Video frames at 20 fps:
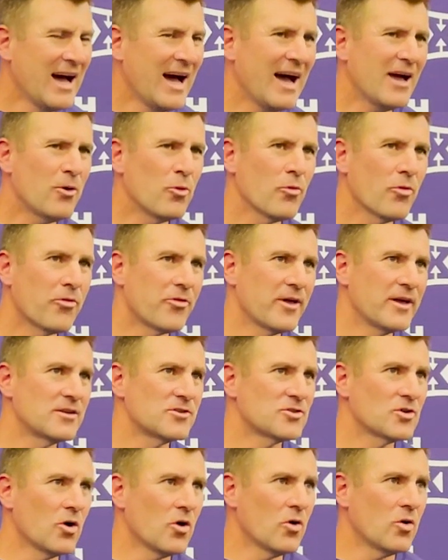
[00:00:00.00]
I don't think
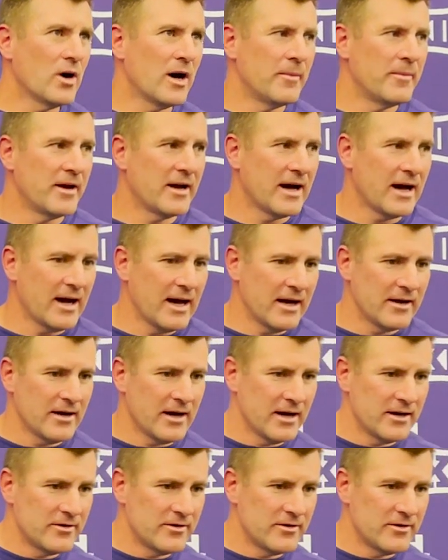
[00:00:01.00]
so. I mean, I,